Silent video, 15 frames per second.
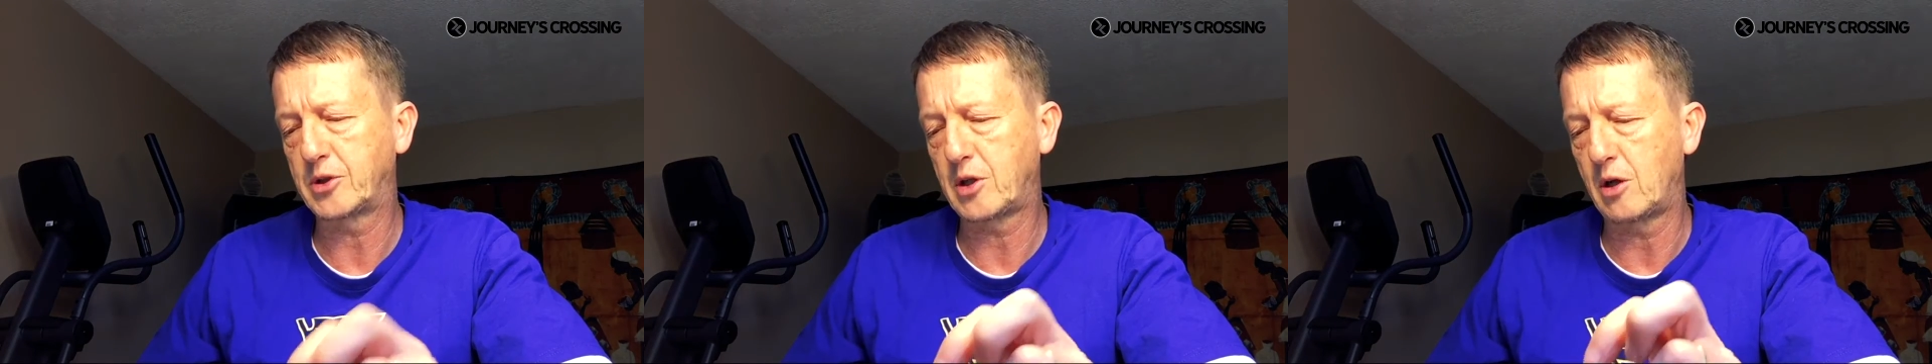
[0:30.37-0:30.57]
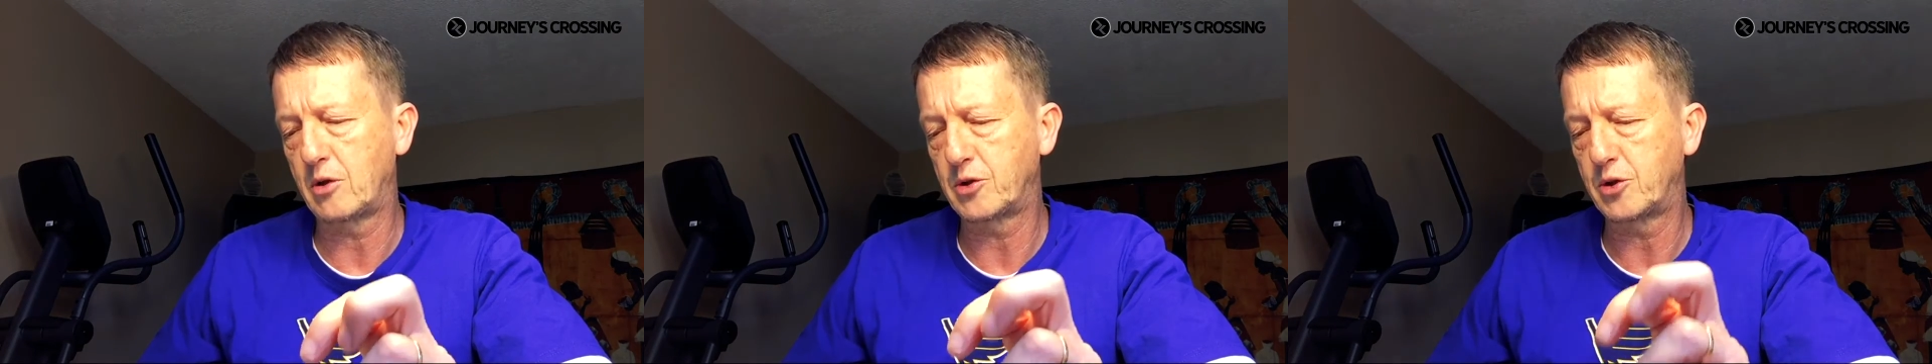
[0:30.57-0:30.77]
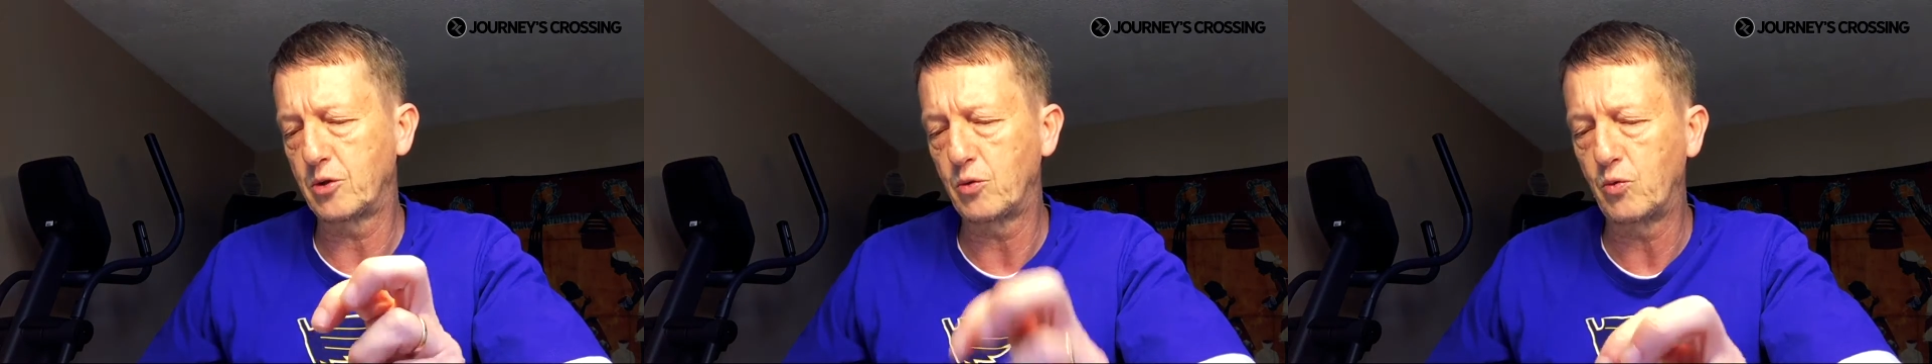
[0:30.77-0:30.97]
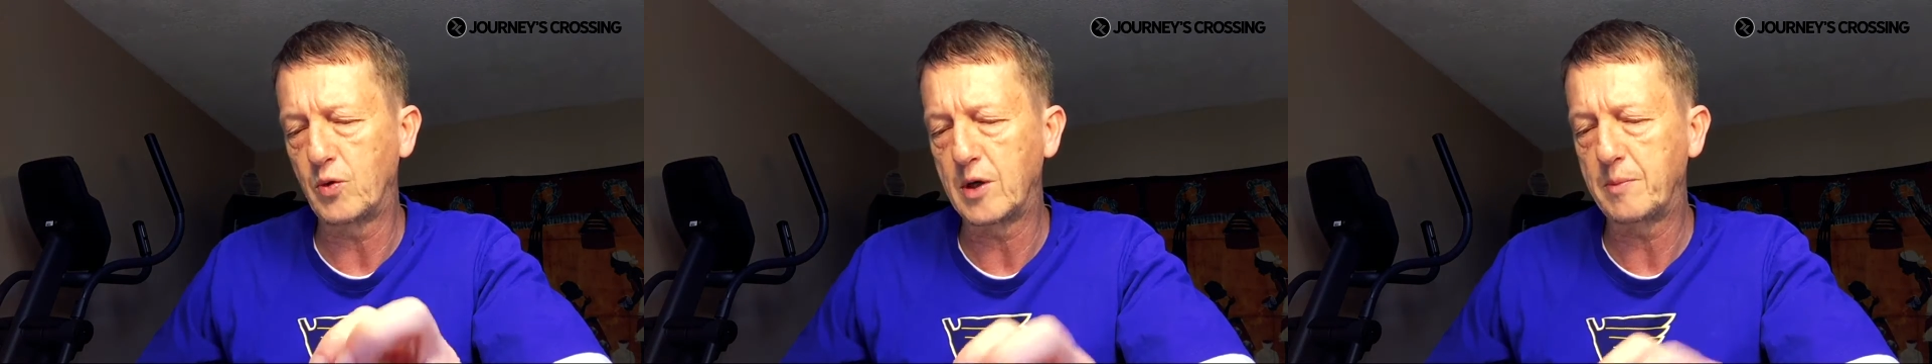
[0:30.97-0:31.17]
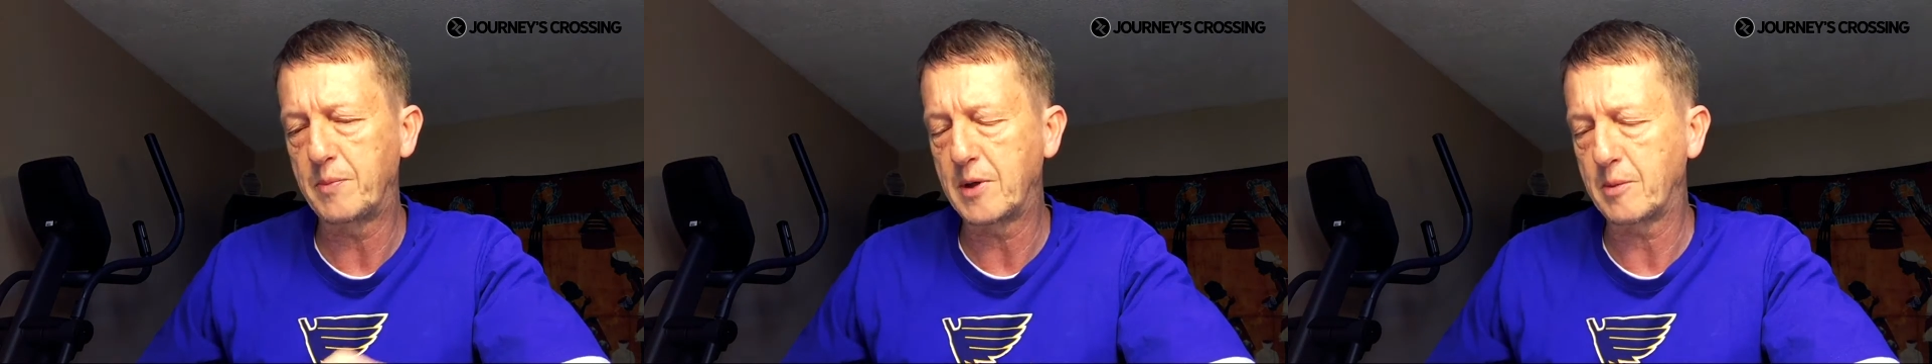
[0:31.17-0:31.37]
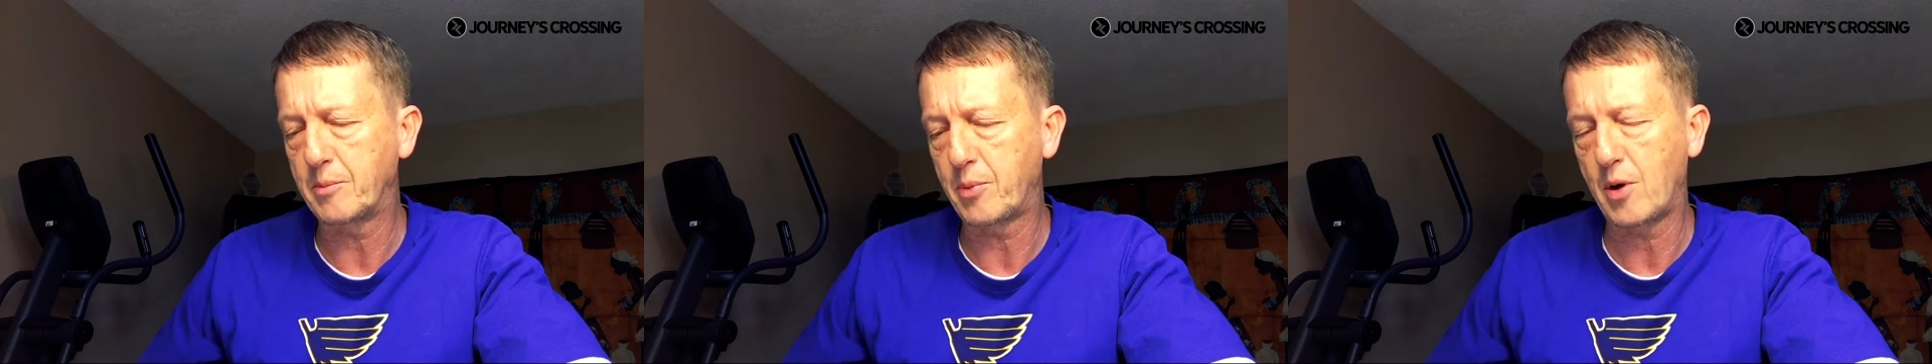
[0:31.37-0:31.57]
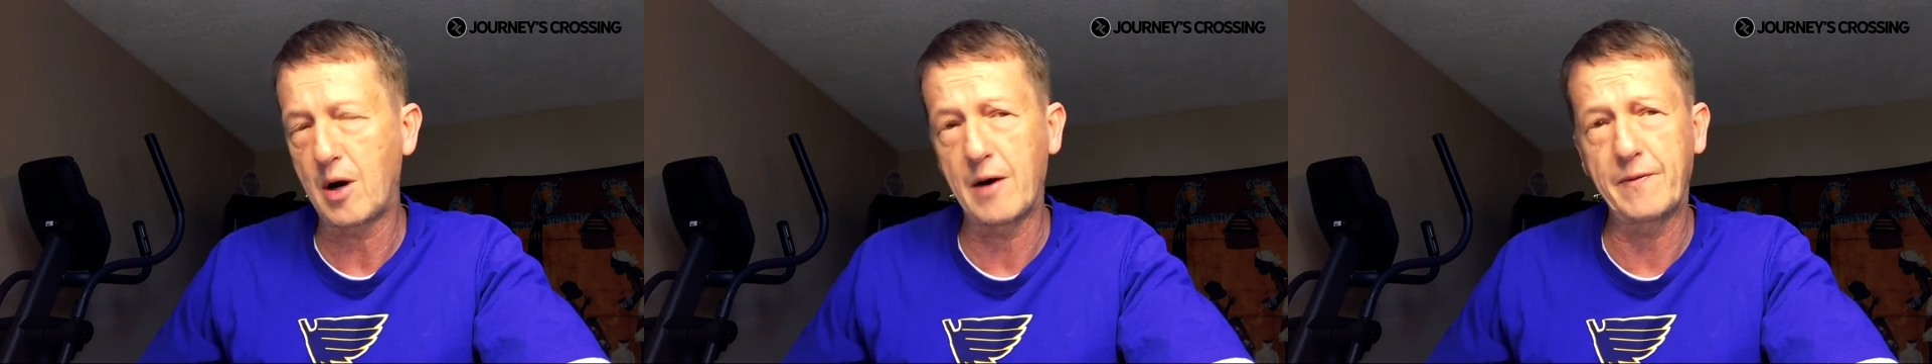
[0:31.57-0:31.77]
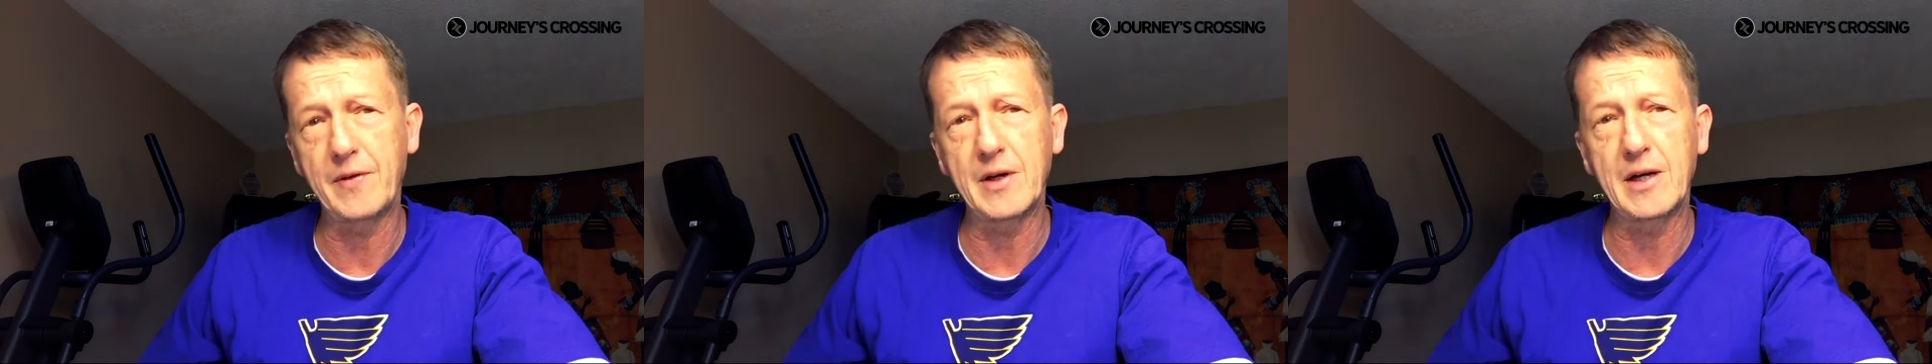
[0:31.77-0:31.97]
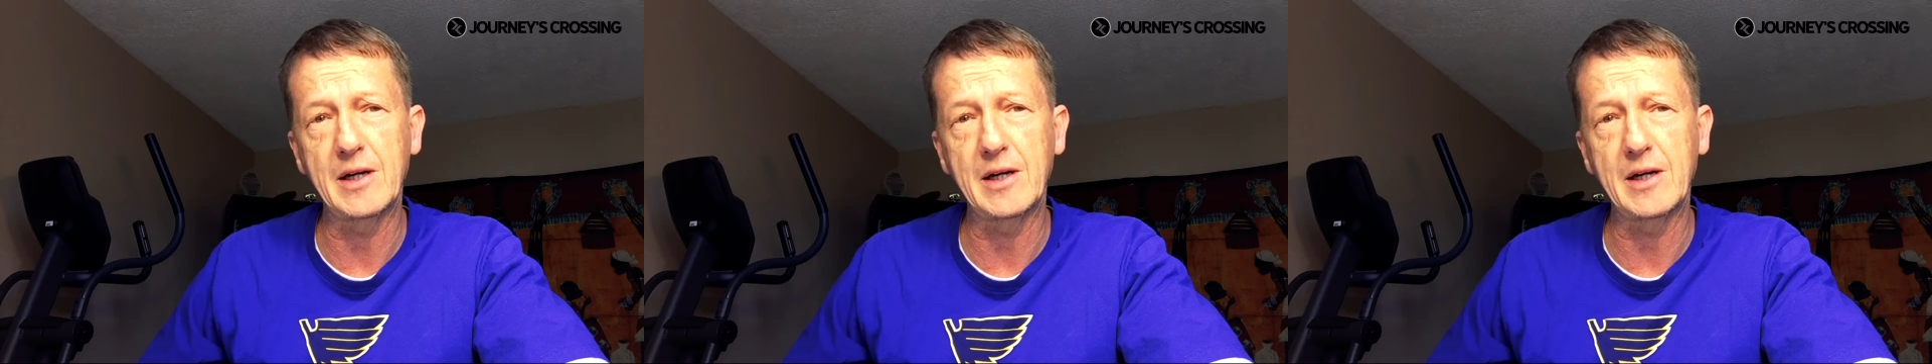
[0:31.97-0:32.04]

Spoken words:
scholars the weeping prophet,